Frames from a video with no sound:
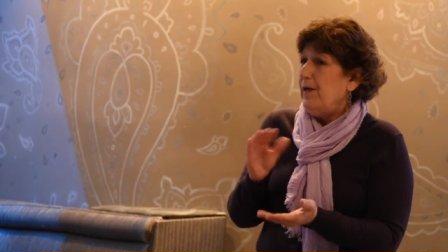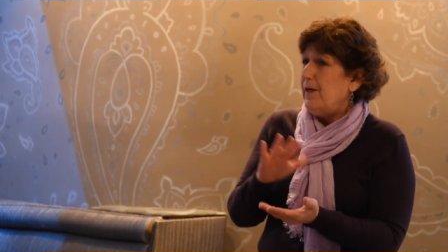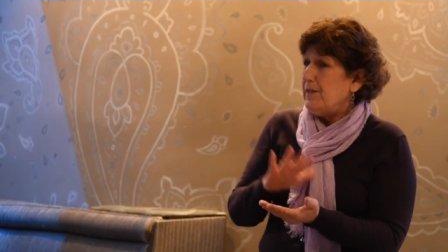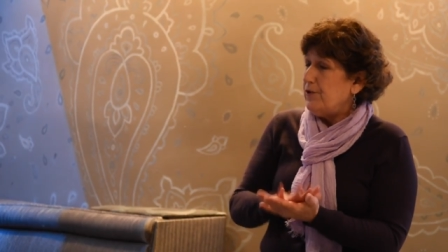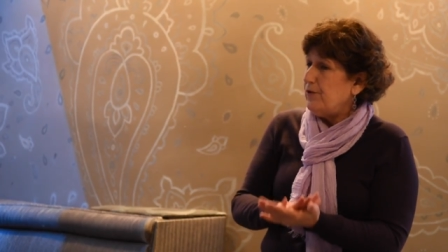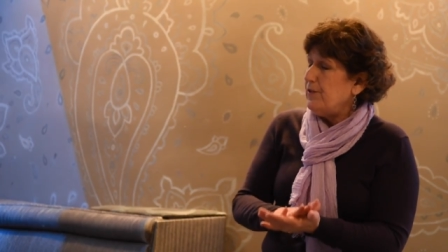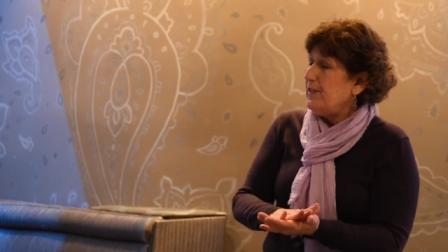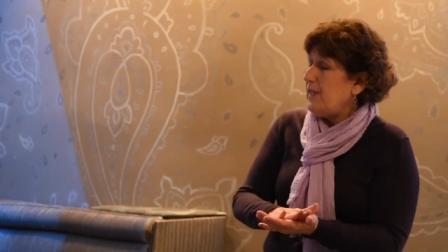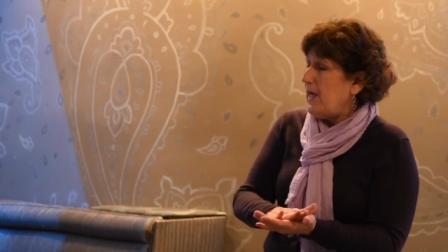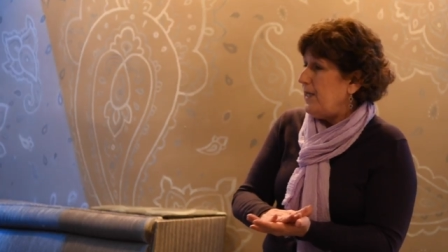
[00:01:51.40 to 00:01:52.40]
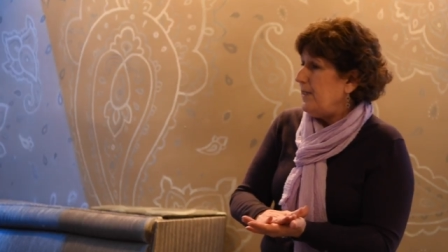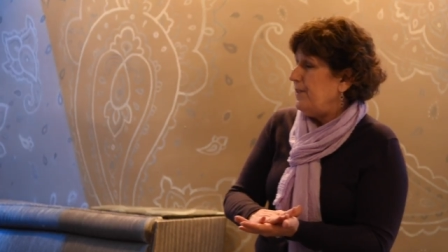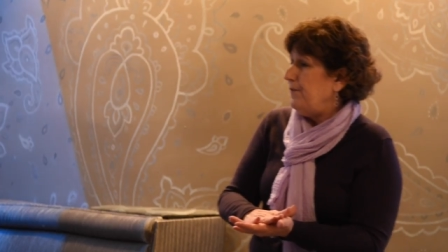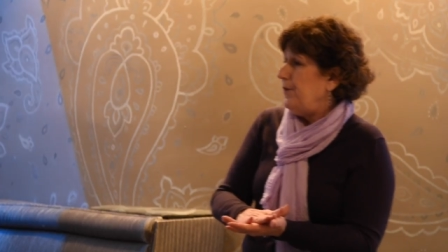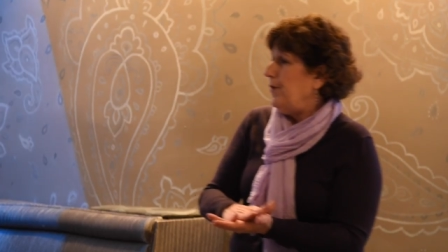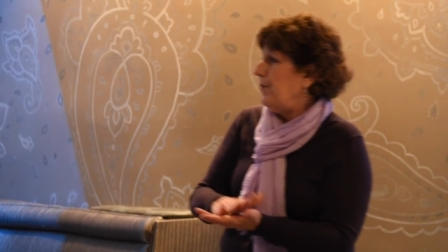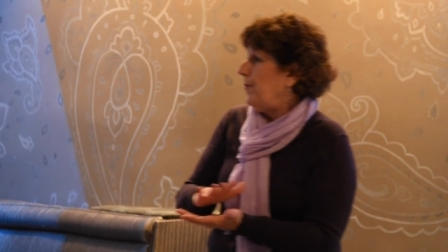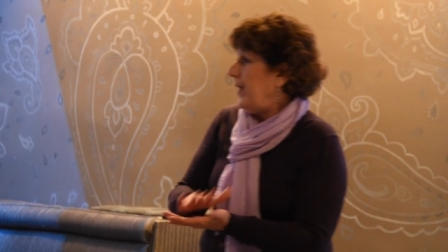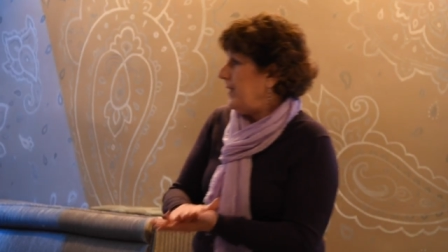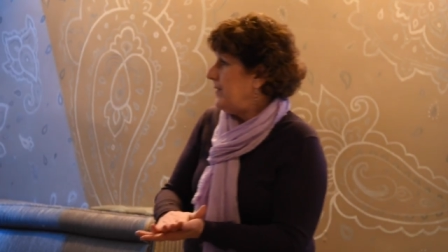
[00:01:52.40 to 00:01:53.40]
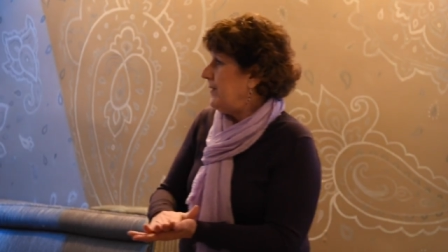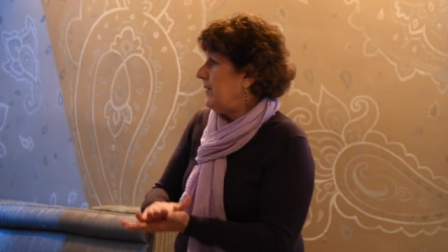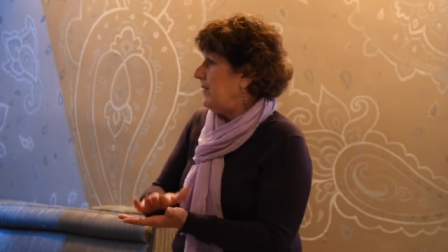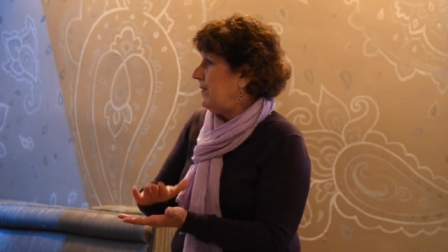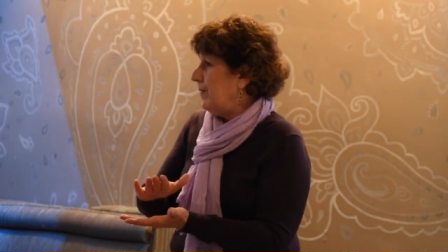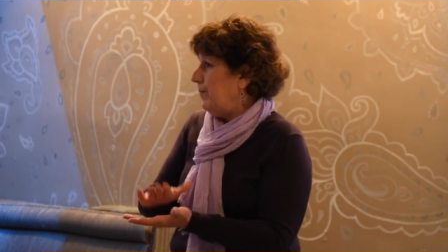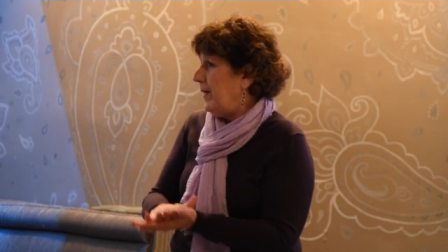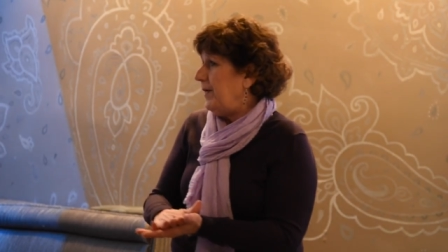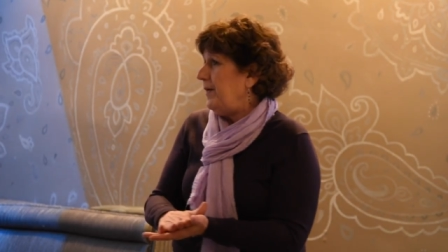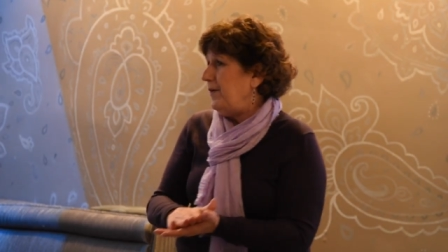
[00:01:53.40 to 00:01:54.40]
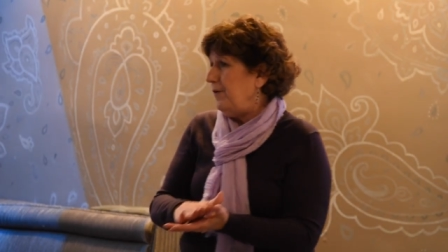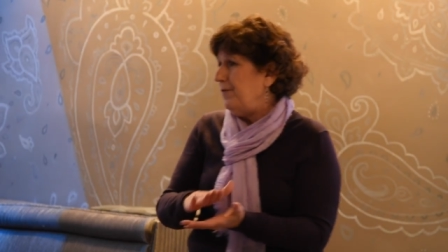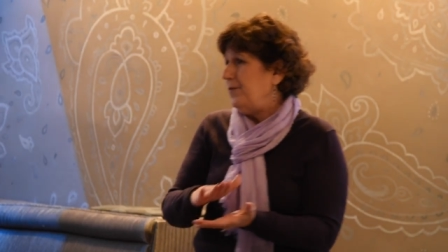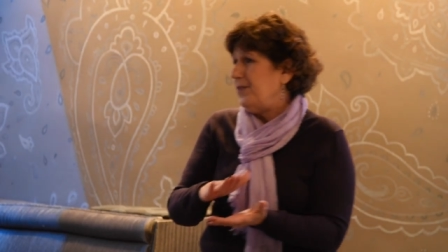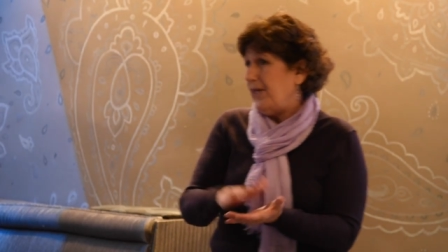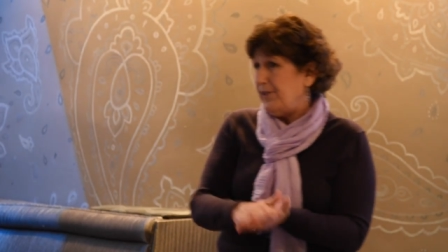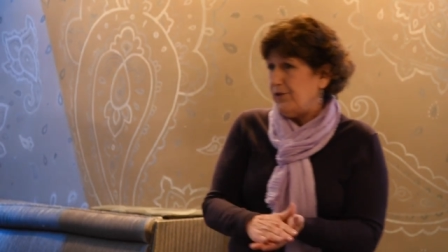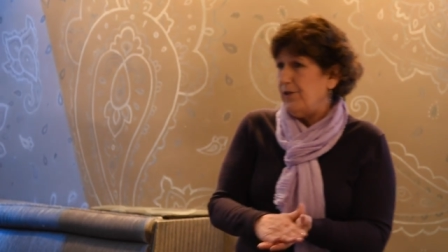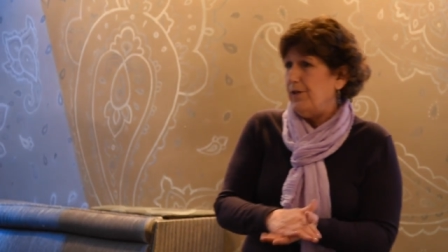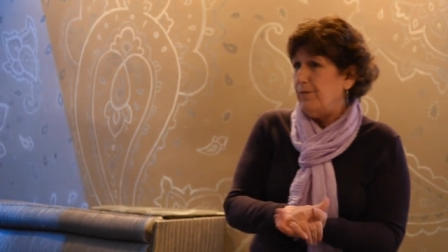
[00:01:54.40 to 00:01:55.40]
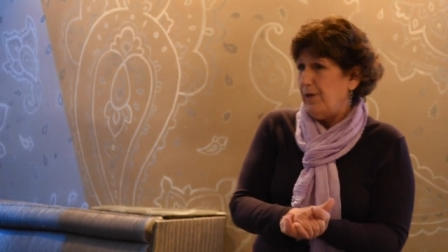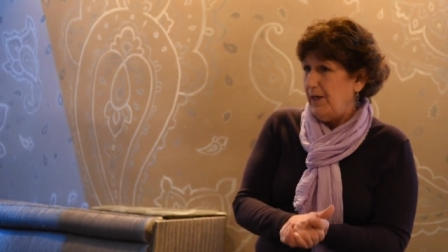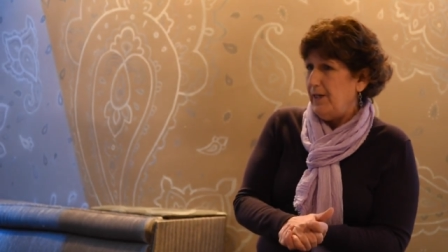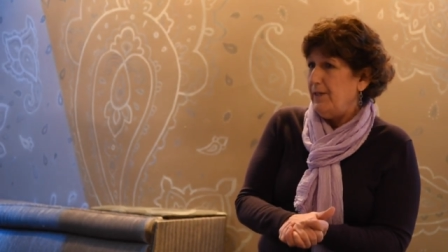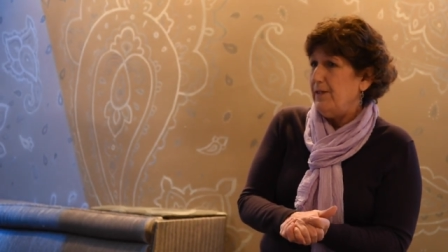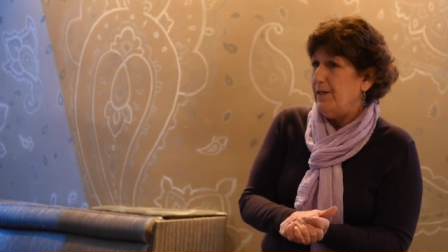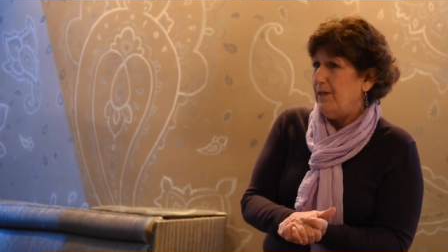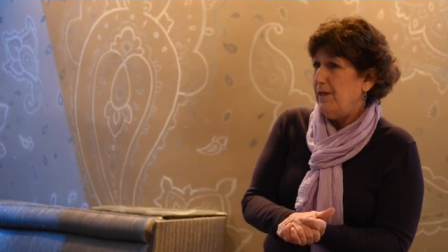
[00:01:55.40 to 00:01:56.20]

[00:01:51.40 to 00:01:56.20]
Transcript: on certain sites, if you don't raise the money you said you're going to raise,